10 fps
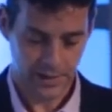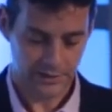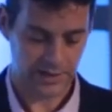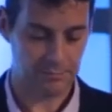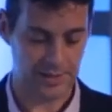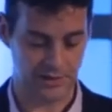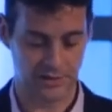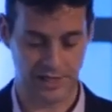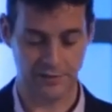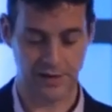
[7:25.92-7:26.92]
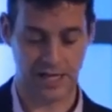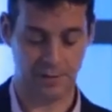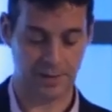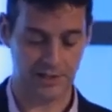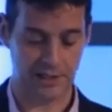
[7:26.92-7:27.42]
Tablets and TV are
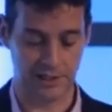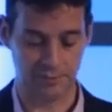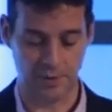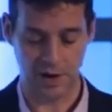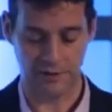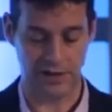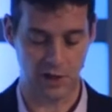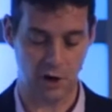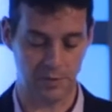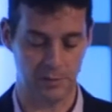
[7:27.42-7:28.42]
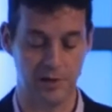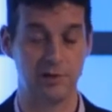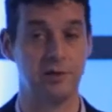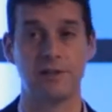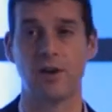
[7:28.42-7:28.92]
basically the perfect
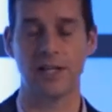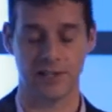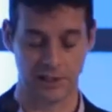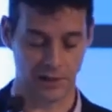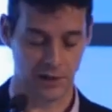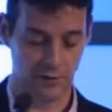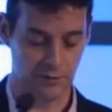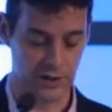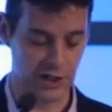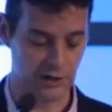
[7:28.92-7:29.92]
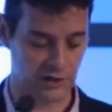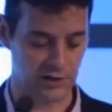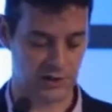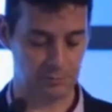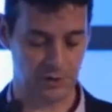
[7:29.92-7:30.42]
complementary devices for news
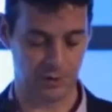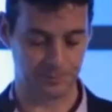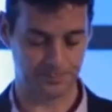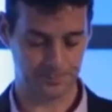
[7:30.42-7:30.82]
consumption.